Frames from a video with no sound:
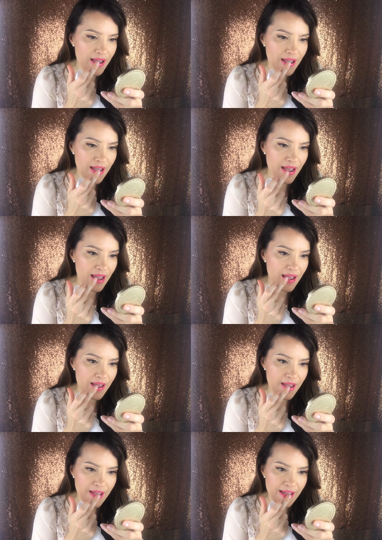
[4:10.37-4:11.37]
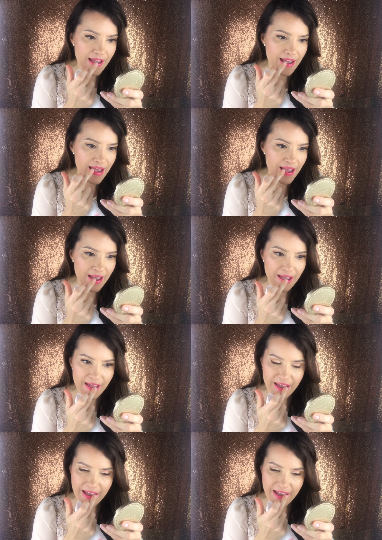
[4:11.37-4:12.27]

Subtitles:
(silence)